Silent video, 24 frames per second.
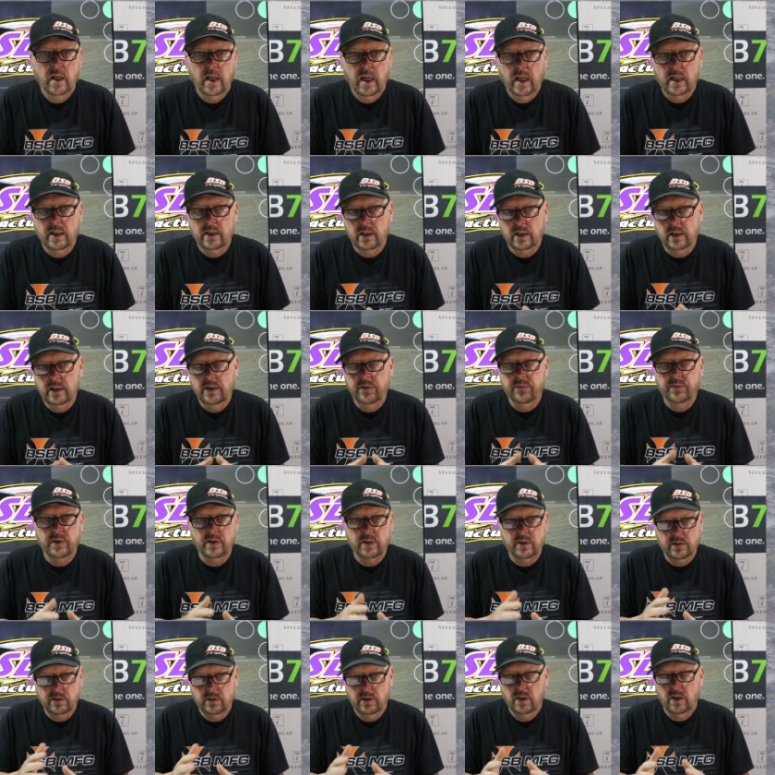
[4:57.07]
and
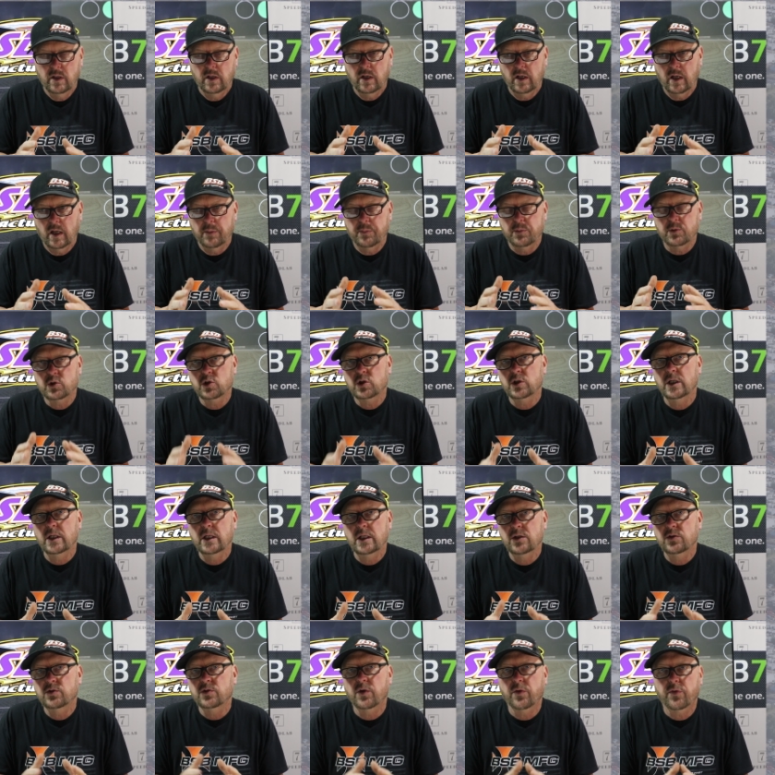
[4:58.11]
leaving a
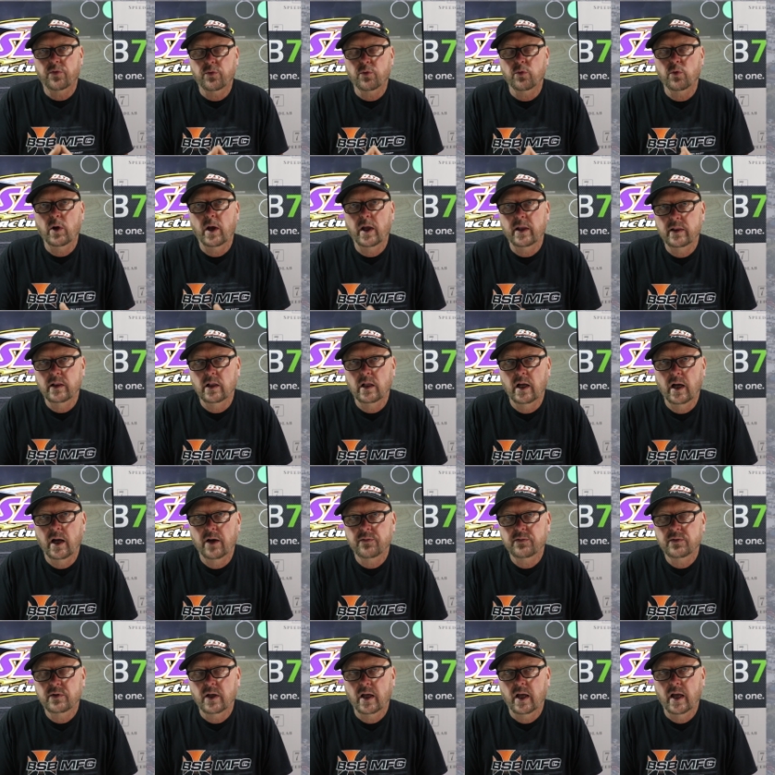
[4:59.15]
percentage of thread left.